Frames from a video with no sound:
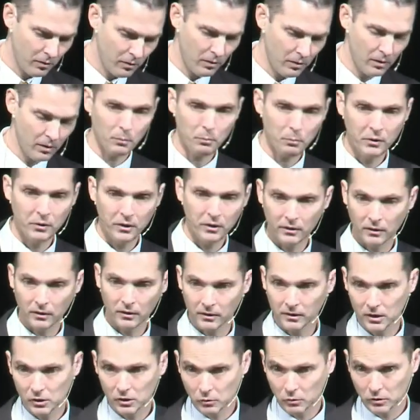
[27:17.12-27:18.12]
an appeal.
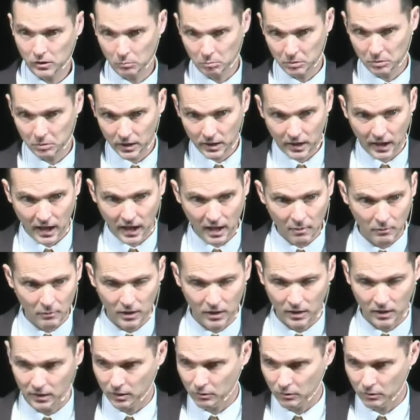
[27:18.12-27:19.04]
And this was a big camp meeting.